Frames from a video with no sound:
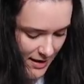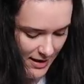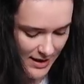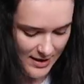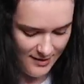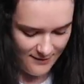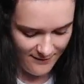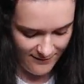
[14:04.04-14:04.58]

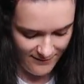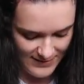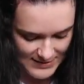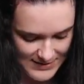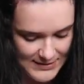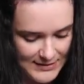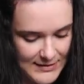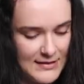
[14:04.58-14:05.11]
have
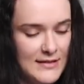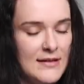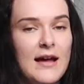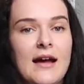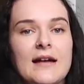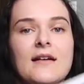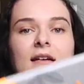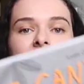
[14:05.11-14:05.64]
this,
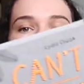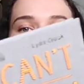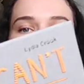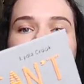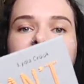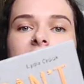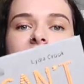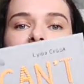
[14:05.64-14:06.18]
I Can't
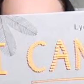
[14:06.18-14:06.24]
Draw,